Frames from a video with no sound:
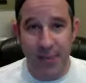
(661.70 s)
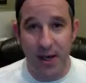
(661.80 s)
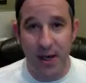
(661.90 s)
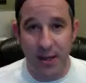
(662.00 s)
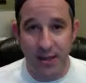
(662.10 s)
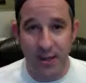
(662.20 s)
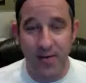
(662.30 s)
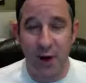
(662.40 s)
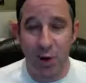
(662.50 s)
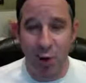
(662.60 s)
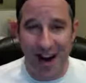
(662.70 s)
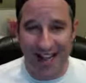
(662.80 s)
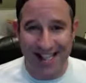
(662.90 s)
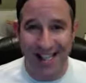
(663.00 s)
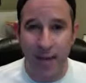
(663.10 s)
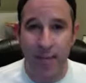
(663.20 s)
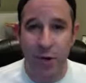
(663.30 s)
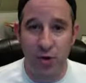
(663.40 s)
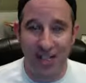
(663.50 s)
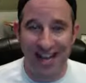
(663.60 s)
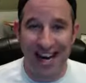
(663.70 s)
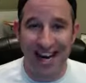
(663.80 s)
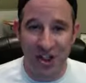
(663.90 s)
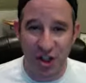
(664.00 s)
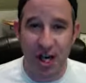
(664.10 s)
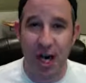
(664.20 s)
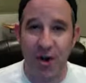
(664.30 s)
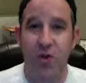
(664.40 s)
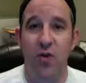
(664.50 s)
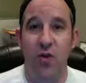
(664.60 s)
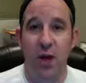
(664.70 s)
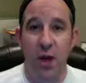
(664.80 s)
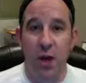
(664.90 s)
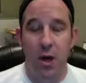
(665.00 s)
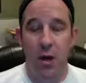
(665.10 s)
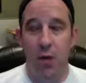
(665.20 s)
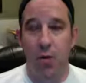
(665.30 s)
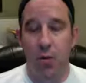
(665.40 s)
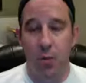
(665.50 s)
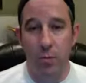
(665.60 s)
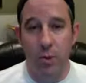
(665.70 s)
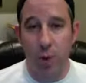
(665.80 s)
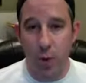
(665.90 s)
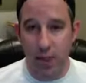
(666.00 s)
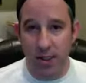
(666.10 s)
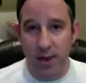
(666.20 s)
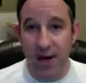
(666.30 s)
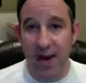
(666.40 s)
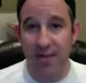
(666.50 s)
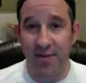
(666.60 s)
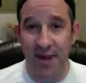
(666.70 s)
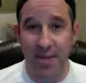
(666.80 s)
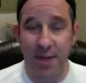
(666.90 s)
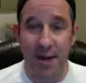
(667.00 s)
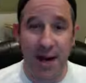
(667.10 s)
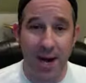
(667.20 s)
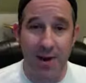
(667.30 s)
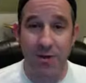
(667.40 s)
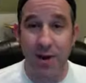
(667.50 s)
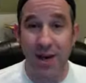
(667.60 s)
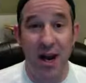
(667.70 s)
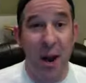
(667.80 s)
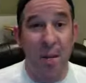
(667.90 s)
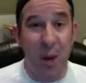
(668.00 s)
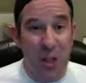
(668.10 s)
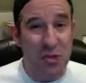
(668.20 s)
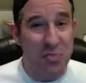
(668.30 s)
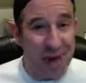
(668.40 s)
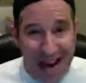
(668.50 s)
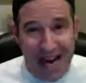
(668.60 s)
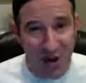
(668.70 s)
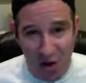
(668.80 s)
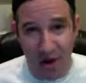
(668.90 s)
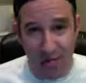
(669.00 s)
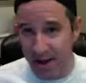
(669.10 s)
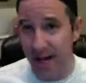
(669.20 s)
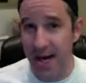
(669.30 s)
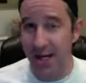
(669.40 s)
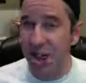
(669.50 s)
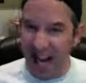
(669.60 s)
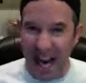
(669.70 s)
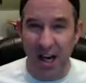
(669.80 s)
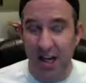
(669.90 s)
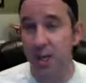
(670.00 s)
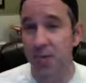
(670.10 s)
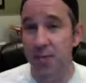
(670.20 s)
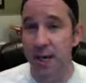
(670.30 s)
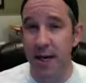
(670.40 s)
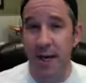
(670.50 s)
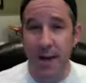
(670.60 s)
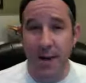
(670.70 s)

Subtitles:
because of the great music educators who spoke into my life, led me, guided me directly, pushed back on me, challenged me,